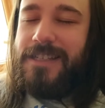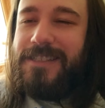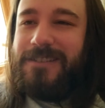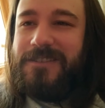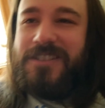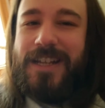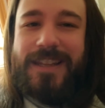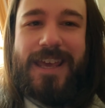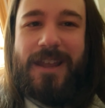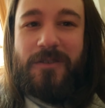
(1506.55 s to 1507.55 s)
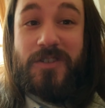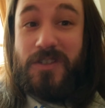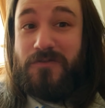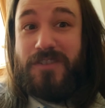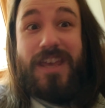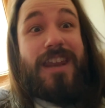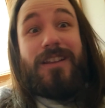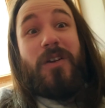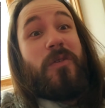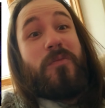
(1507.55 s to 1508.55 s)
So check that out just for that
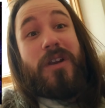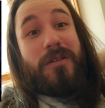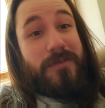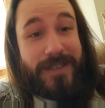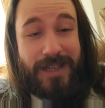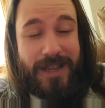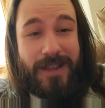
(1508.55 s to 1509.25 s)
alone, probably.